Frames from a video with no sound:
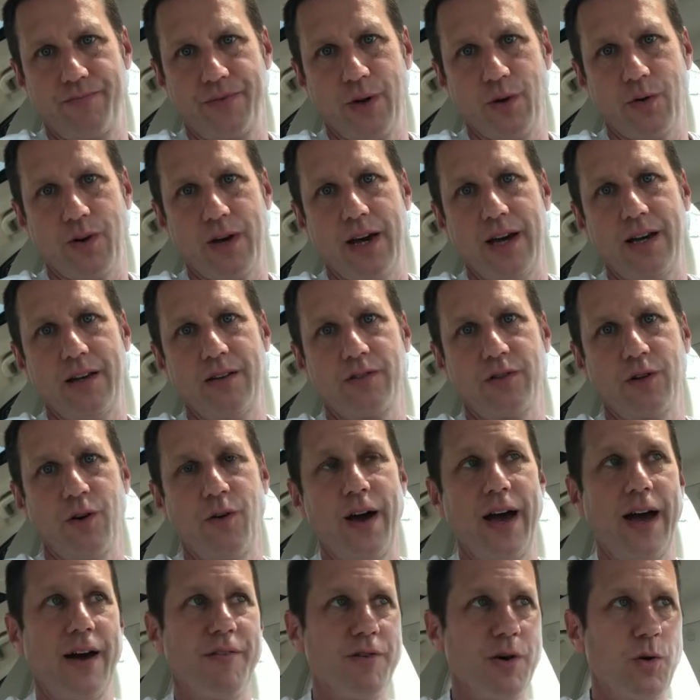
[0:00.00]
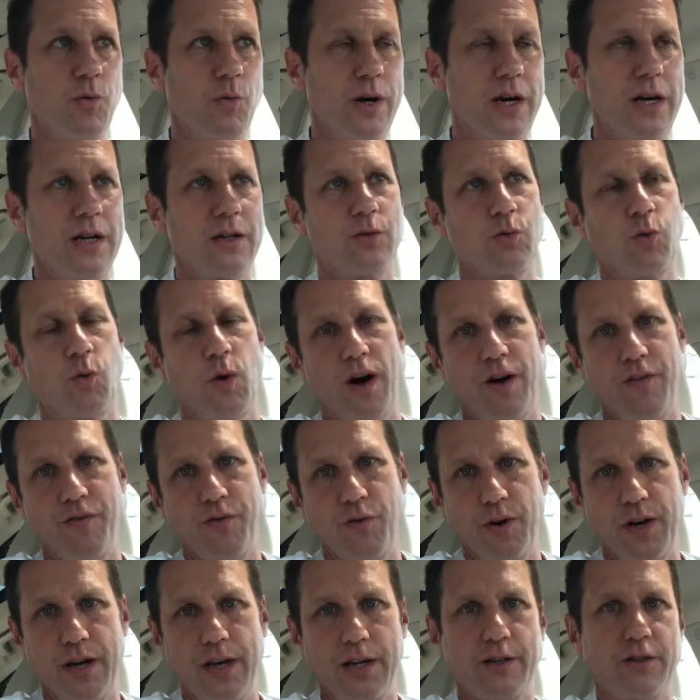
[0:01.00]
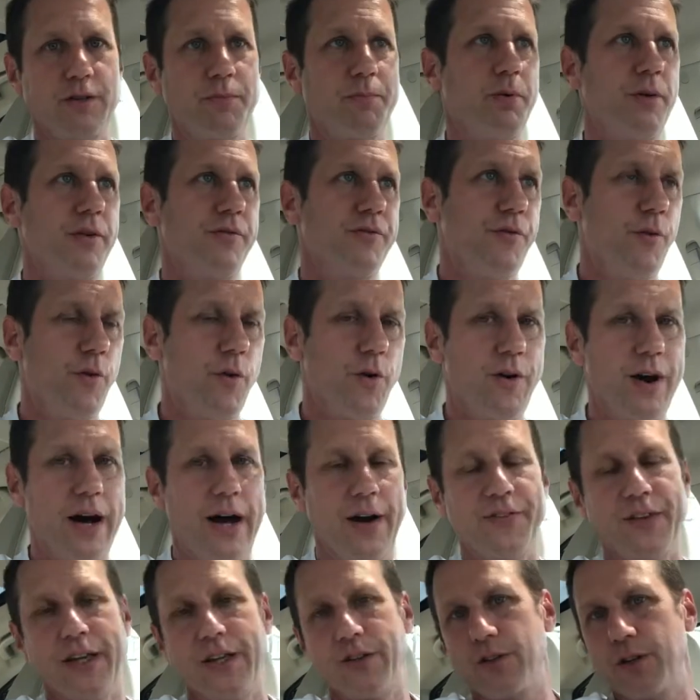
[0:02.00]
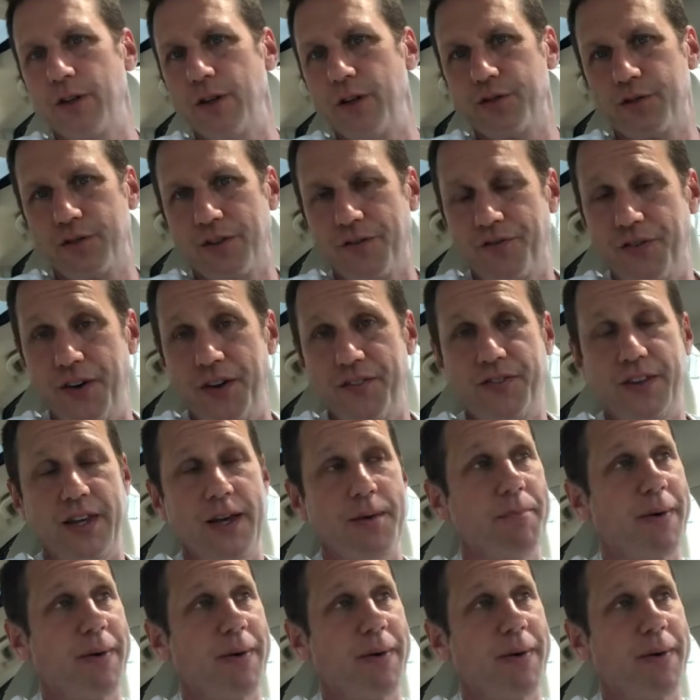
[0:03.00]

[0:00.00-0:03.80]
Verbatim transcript: Okay, so every week, 12 weeks, you put four out, that's close to 50.